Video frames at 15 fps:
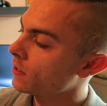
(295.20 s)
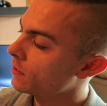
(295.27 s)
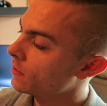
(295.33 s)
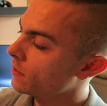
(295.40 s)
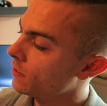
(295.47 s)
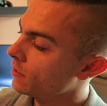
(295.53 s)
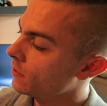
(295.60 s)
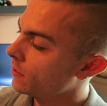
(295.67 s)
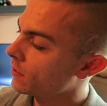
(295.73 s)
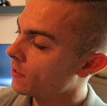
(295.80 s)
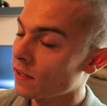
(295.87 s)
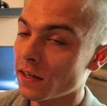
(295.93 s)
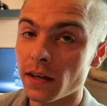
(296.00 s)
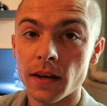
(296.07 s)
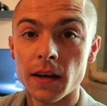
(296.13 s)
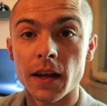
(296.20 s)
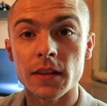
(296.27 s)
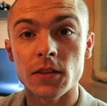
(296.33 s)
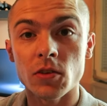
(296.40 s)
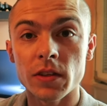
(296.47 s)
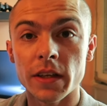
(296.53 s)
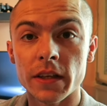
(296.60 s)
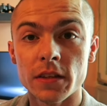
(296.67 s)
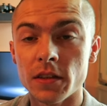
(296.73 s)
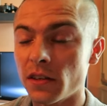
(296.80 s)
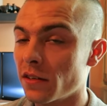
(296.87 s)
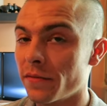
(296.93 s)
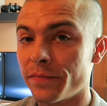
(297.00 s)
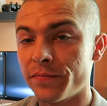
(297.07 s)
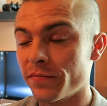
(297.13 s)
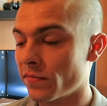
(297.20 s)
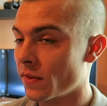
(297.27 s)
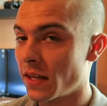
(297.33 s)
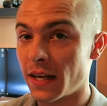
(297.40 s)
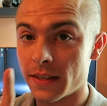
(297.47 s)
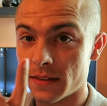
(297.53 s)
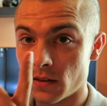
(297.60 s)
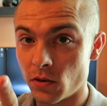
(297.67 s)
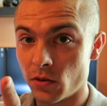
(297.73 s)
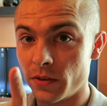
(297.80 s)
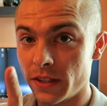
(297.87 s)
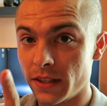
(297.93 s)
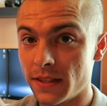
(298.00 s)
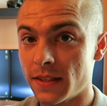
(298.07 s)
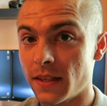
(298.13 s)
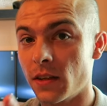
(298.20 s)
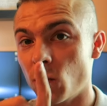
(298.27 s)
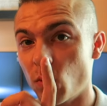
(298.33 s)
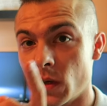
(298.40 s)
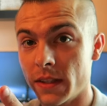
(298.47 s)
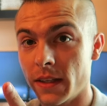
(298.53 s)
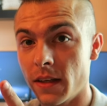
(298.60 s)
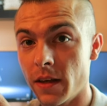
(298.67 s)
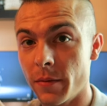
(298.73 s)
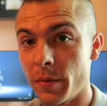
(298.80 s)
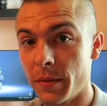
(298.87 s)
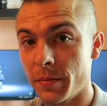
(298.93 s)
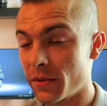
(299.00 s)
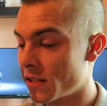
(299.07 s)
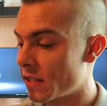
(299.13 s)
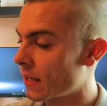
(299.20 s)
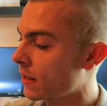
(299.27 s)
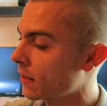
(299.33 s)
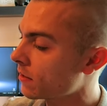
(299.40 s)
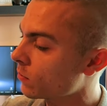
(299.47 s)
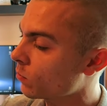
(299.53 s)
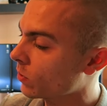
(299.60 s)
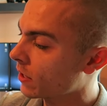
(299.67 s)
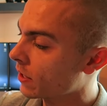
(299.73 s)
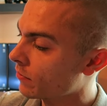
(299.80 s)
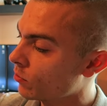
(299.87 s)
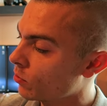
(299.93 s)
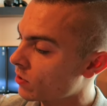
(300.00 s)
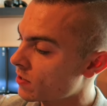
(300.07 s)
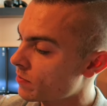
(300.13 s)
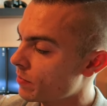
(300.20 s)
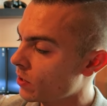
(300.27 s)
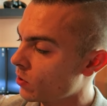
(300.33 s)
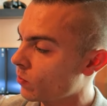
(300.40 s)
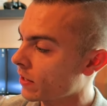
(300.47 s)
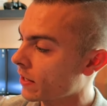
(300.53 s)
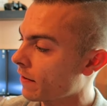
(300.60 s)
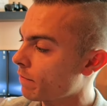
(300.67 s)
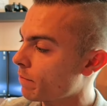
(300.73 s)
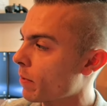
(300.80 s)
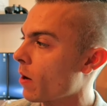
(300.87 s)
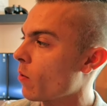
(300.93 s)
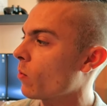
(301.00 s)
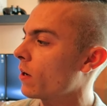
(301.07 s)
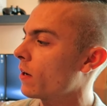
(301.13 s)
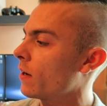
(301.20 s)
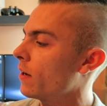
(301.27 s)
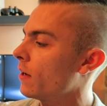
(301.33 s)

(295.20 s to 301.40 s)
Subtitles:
the LAN connector, I already said 1 gigabit per second. We have USB, we have power.